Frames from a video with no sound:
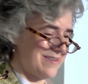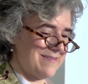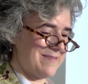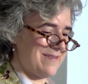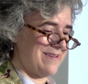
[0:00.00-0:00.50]

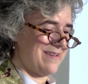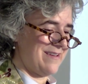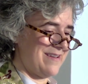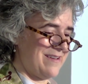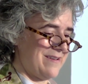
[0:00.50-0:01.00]

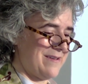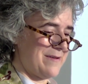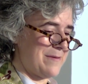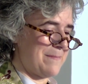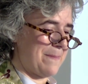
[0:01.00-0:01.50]

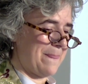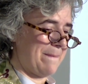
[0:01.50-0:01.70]
(no one is talking)